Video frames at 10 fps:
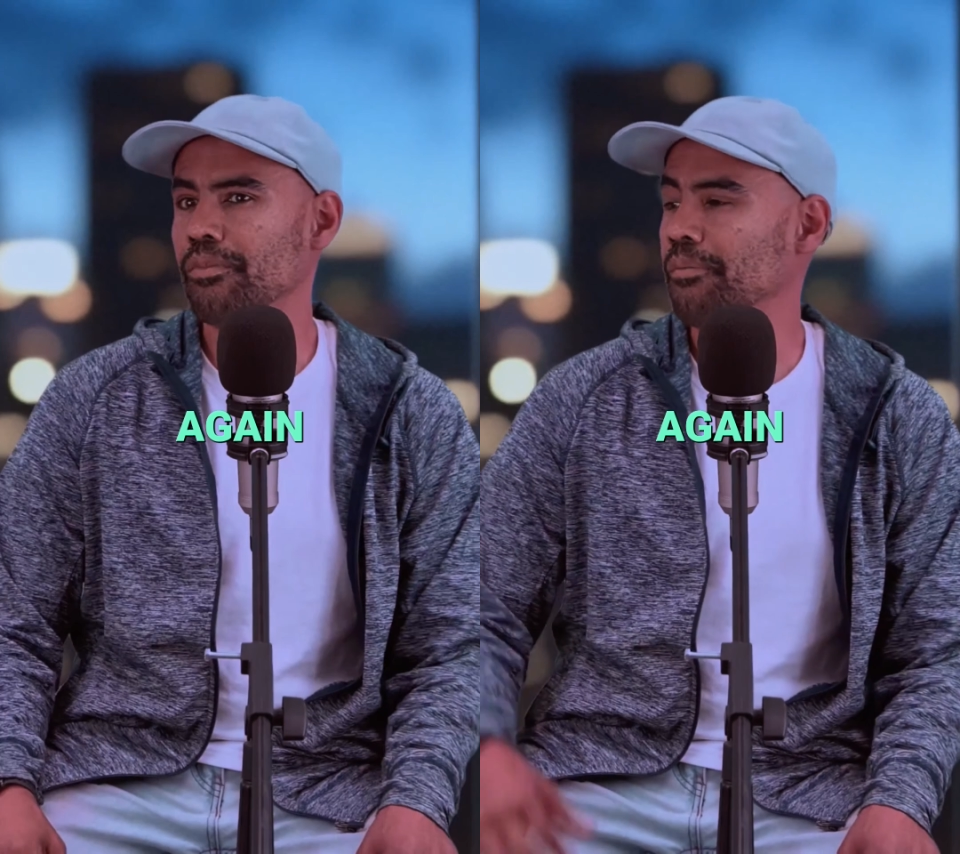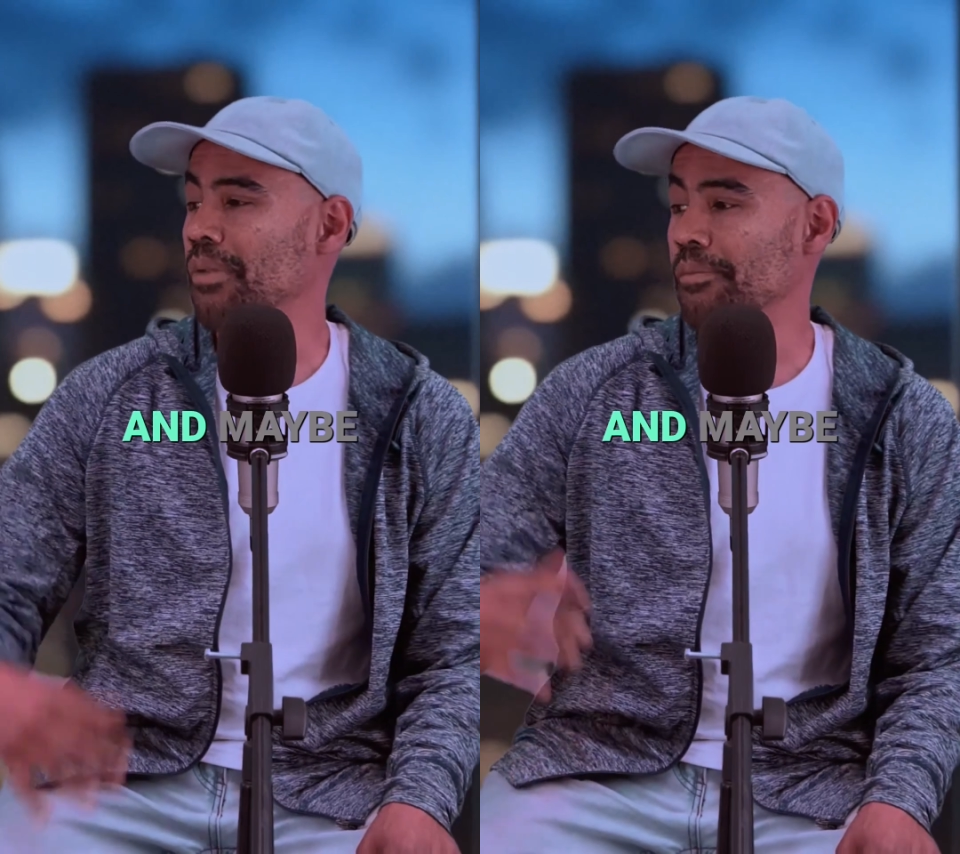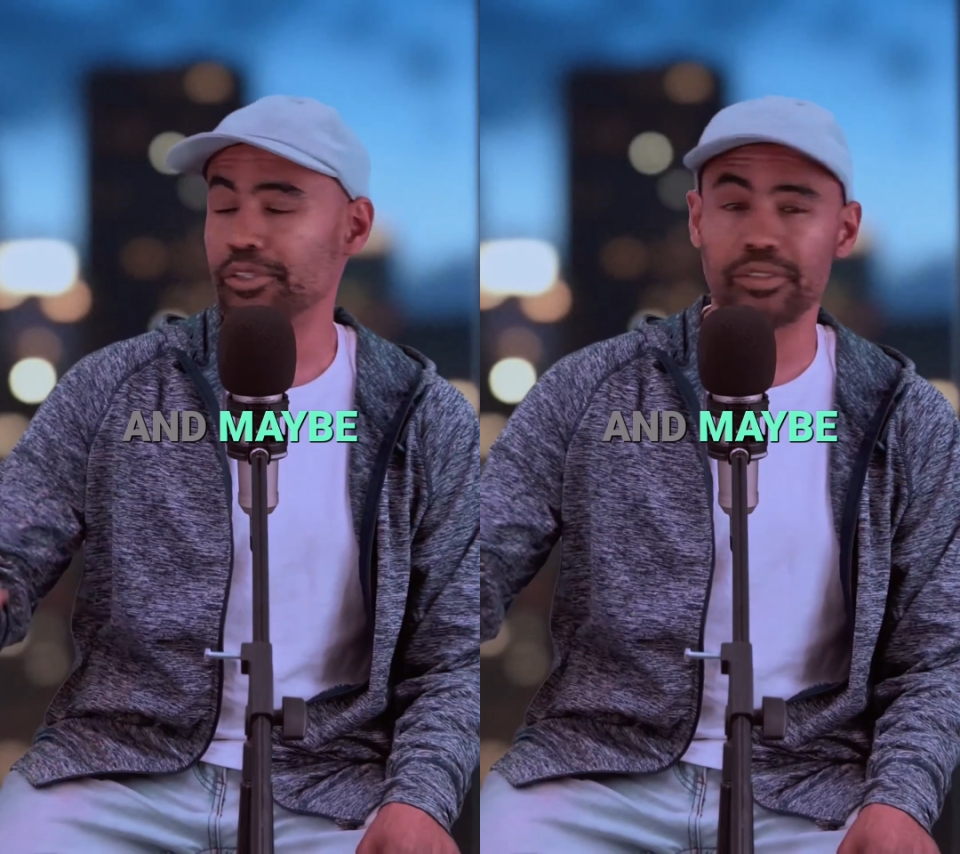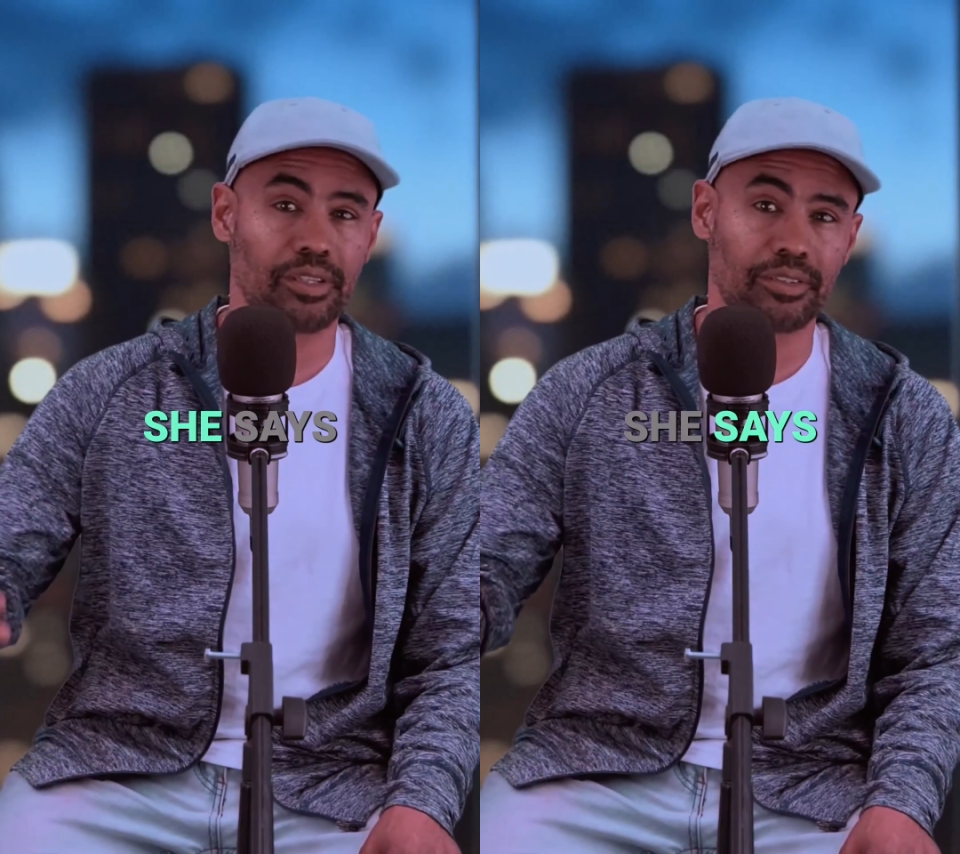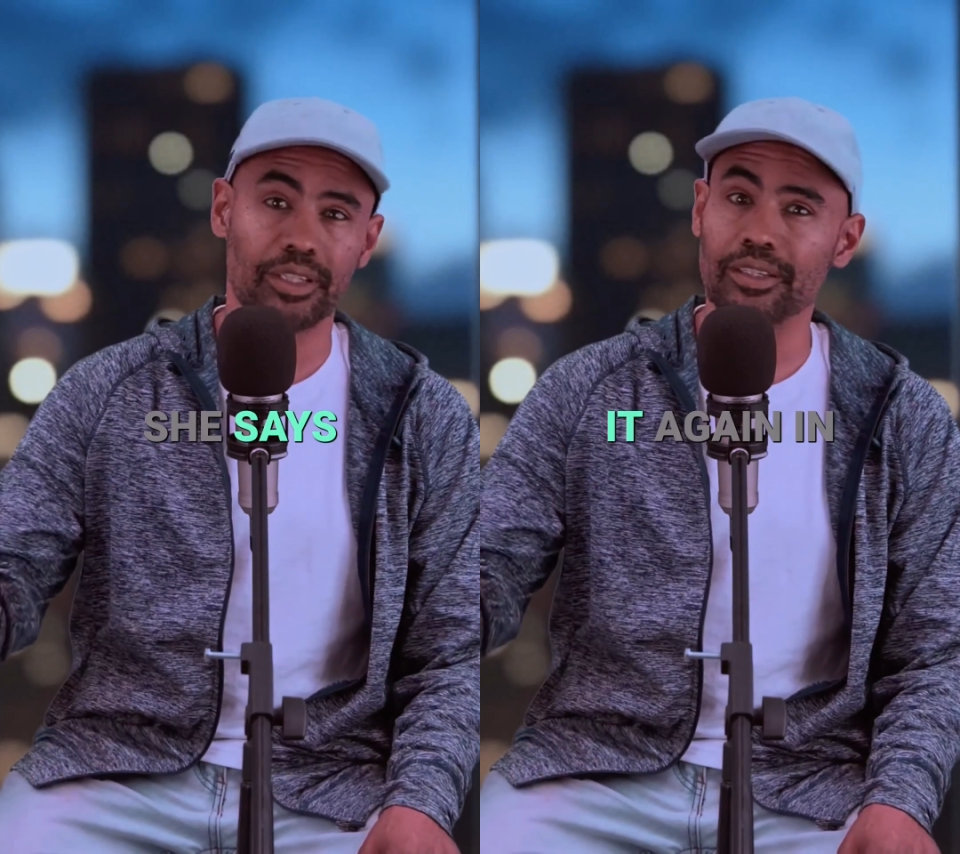and maybe she
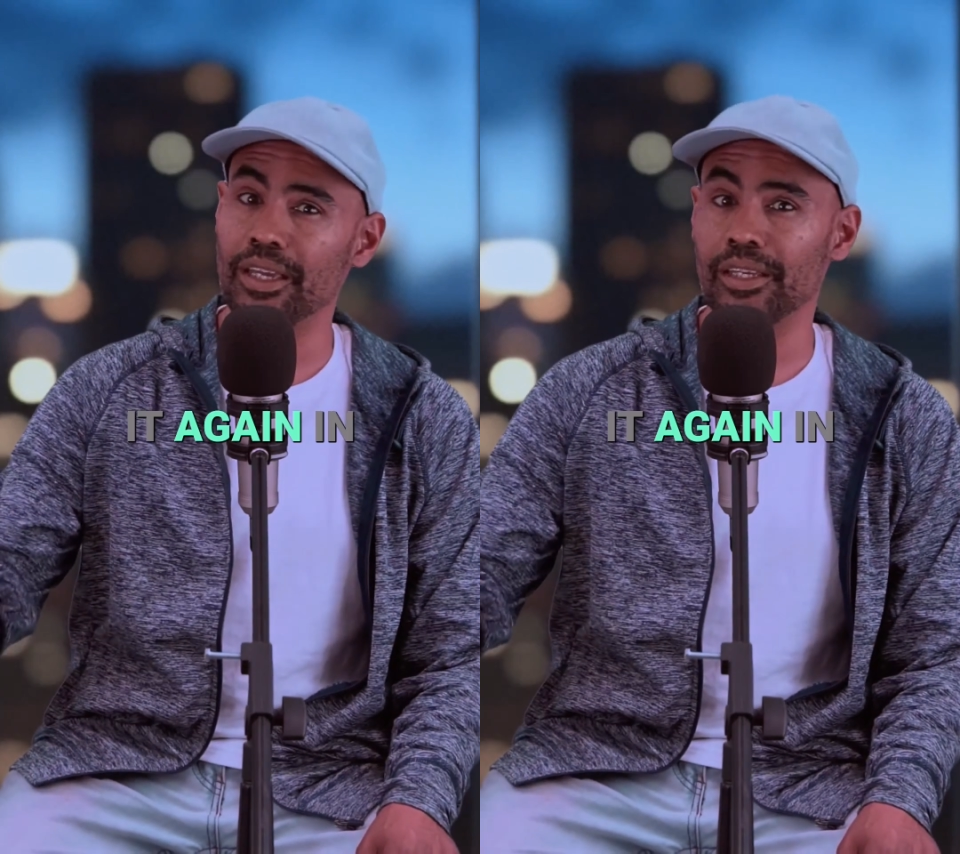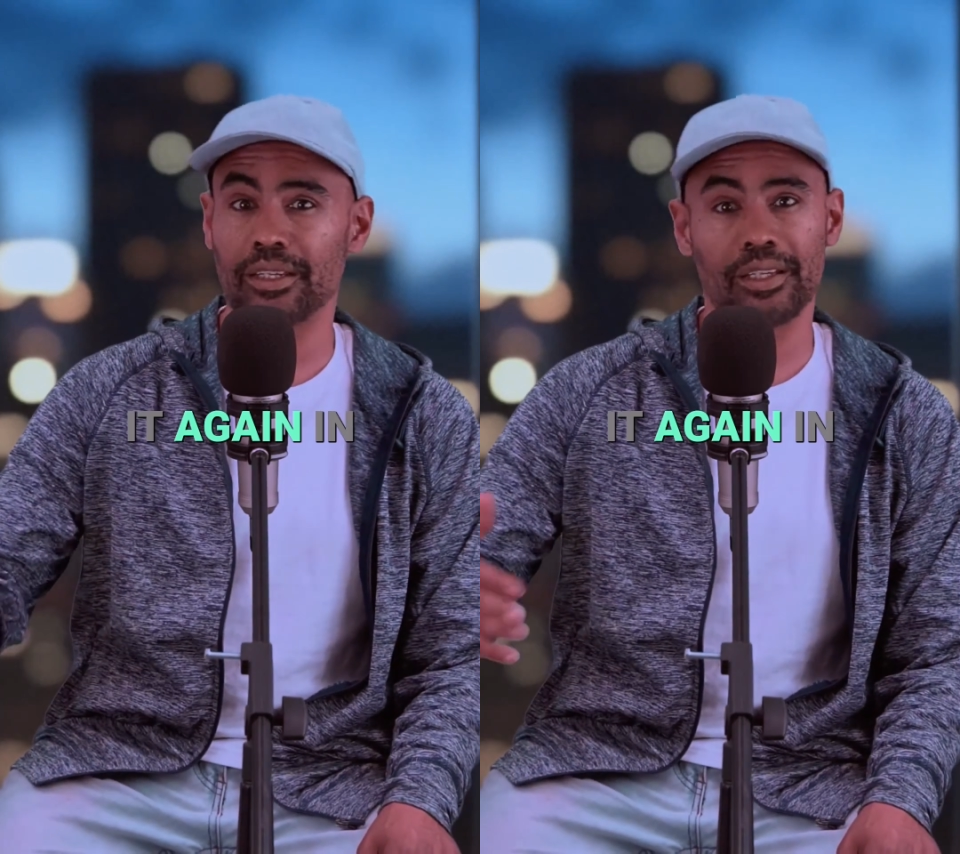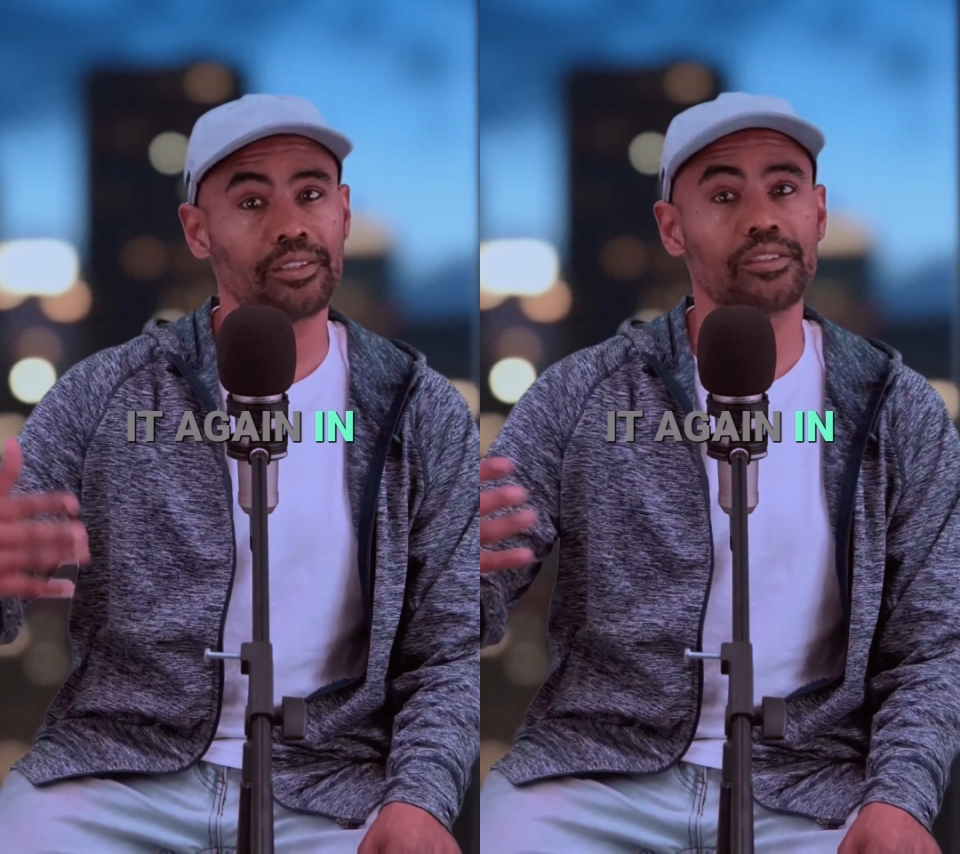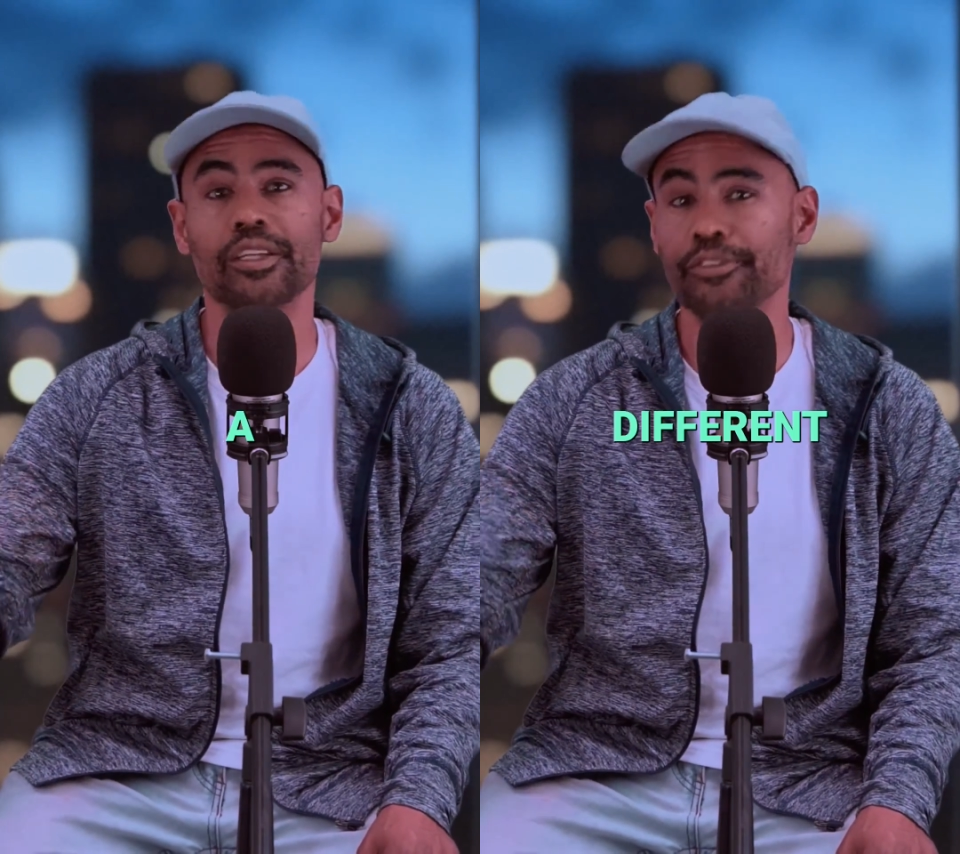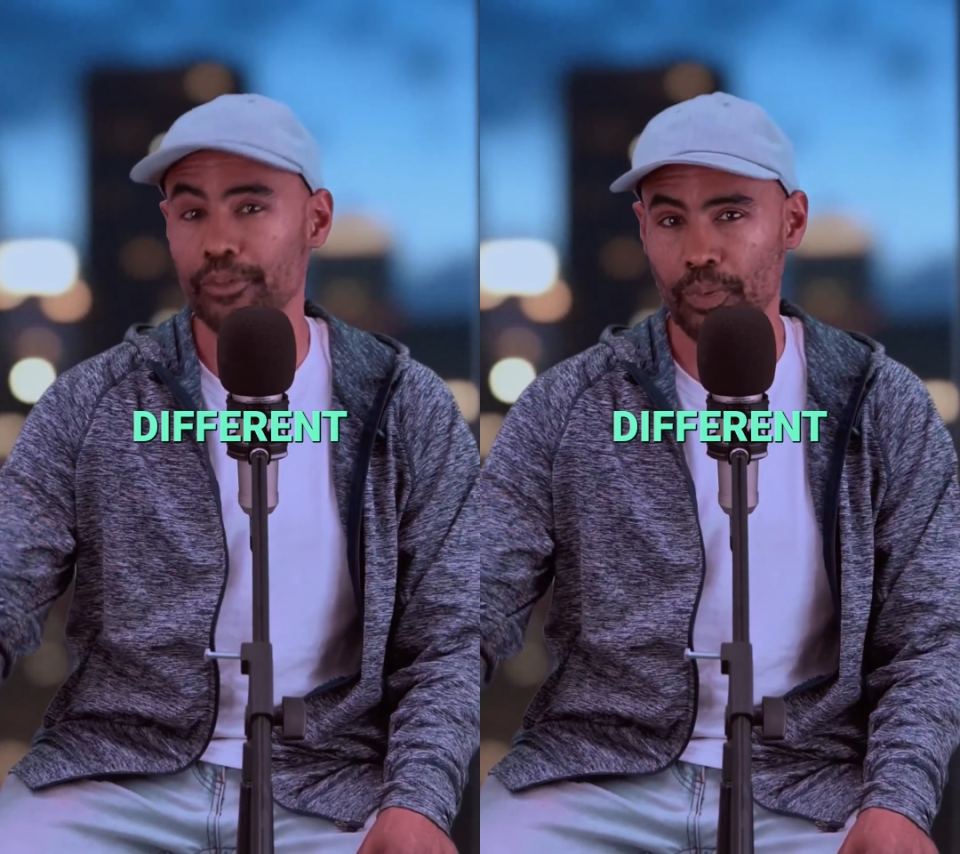says it again in a
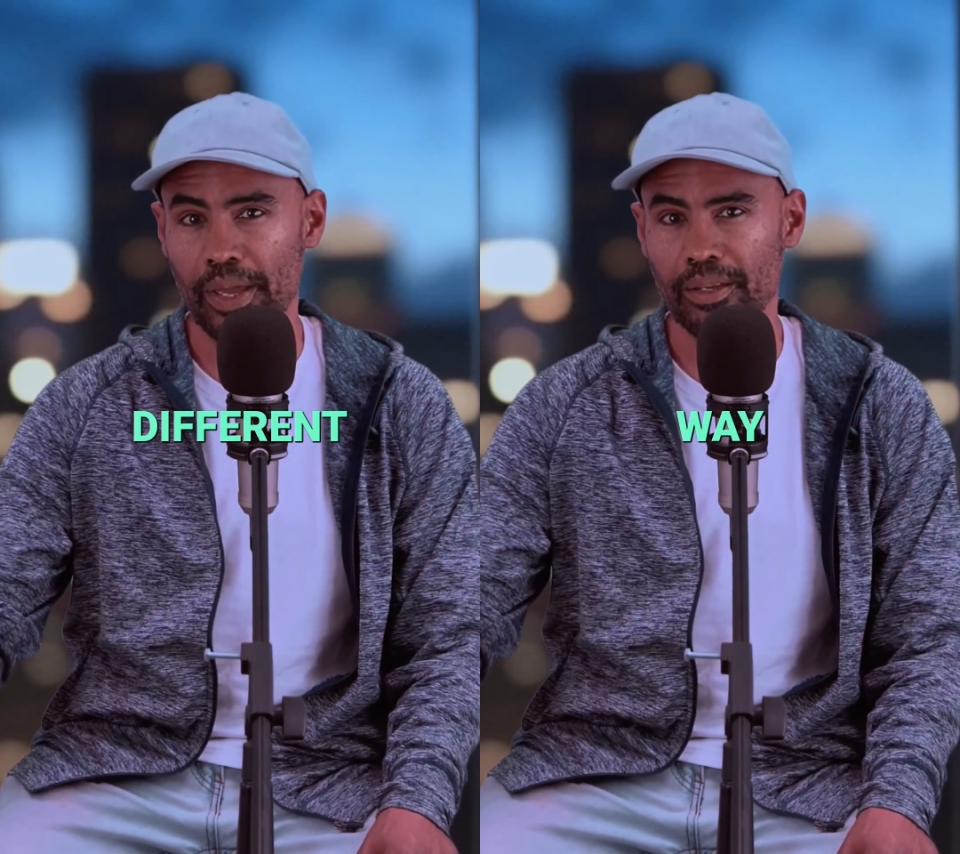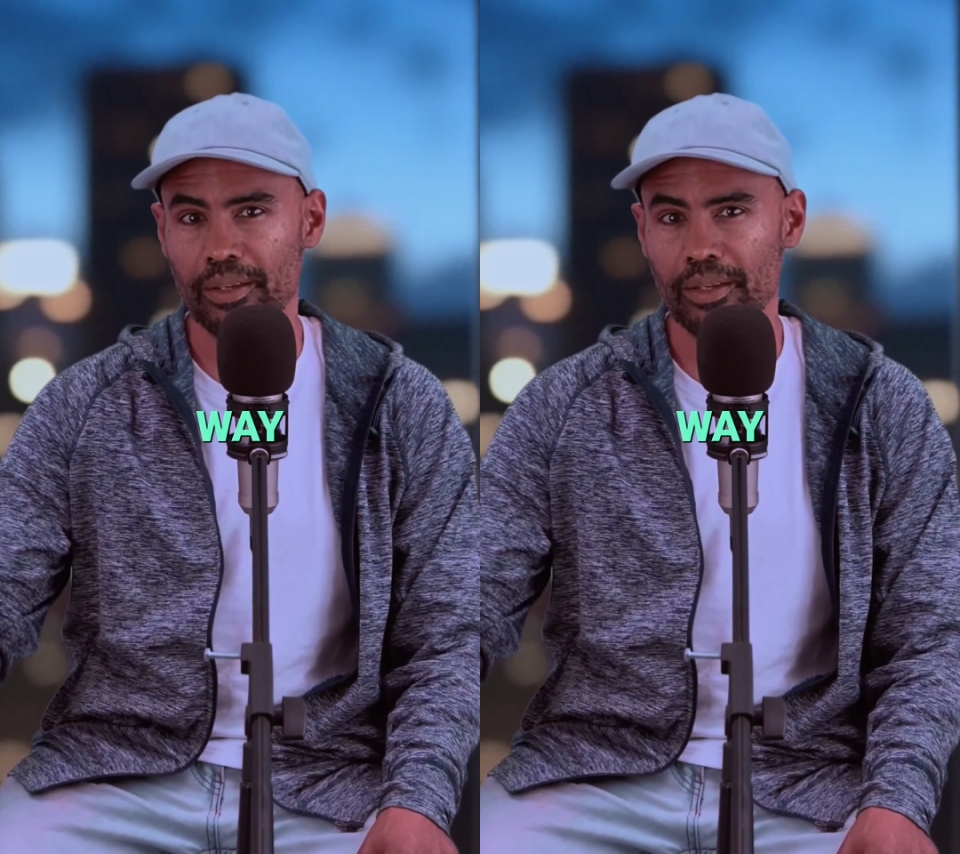different way.